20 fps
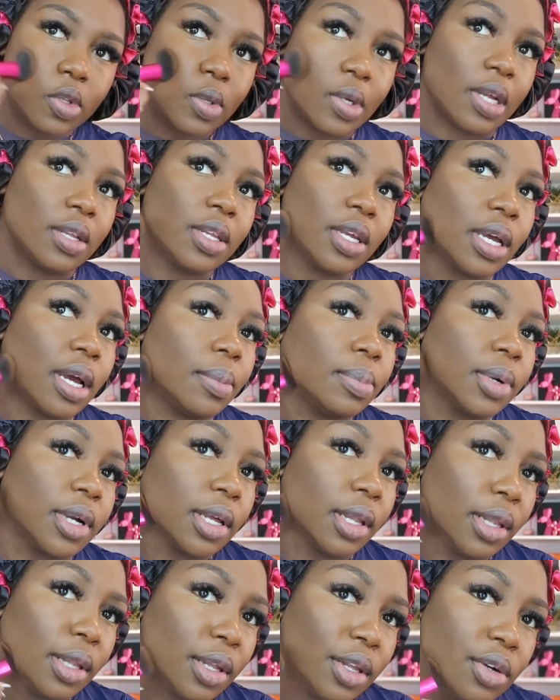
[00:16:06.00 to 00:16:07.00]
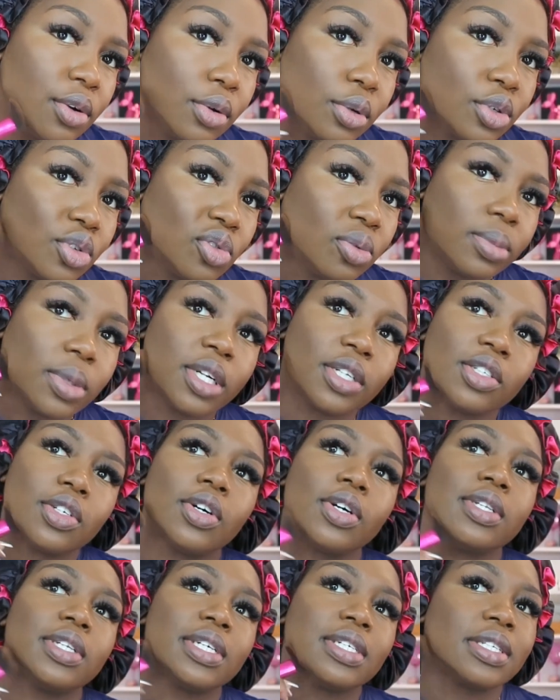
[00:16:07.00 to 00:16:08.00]
I think I put a little too much
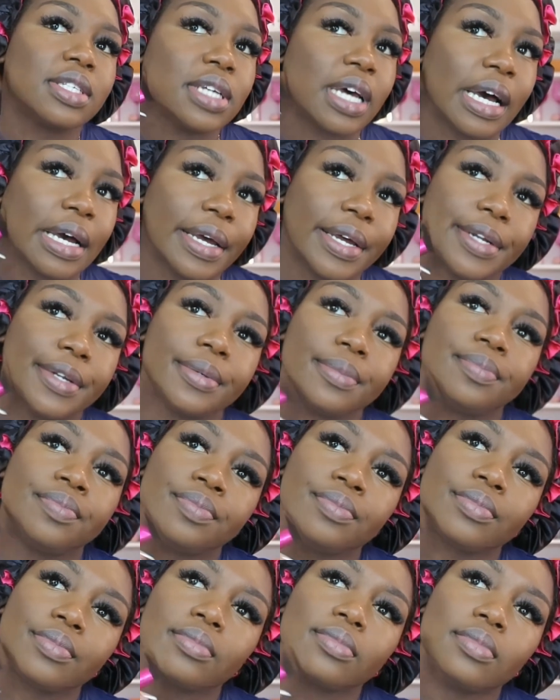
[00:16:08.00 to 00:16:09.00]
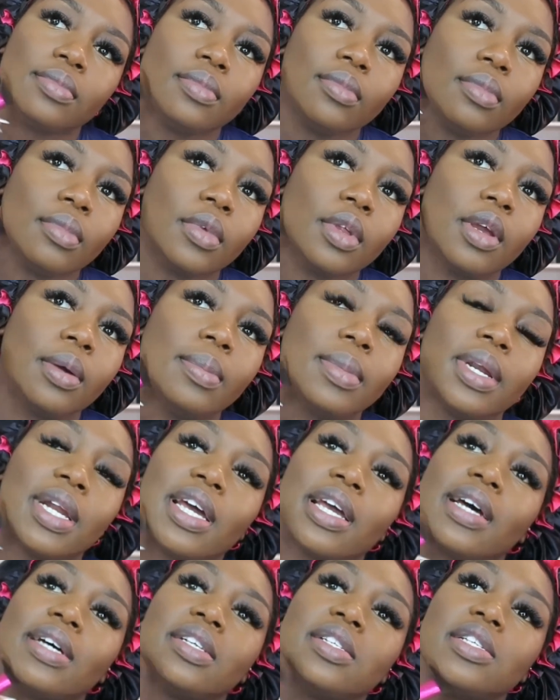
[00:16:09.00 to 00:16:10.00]
on this side, but
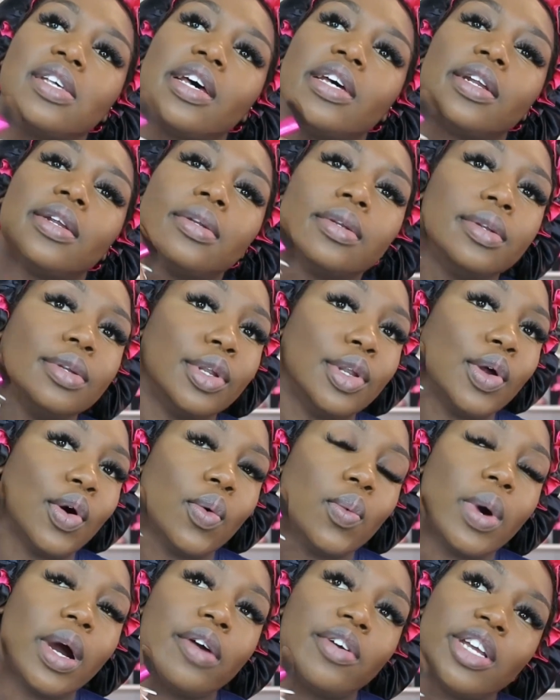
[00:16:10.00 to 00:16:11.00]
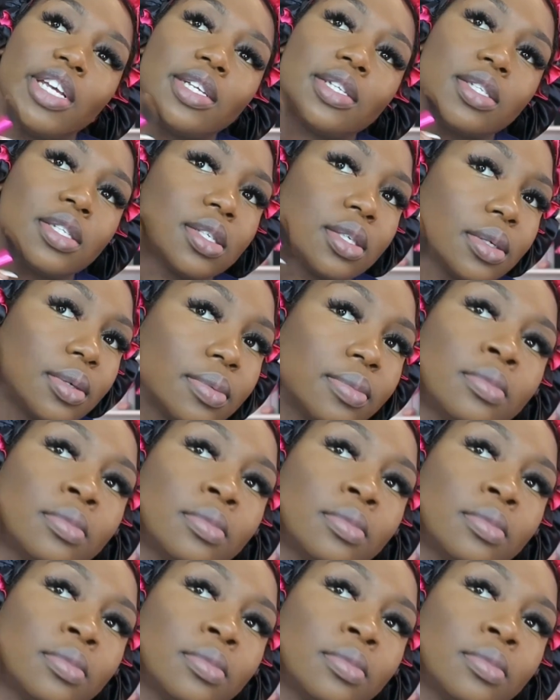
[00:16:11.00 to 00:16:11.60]
like I said, no worries,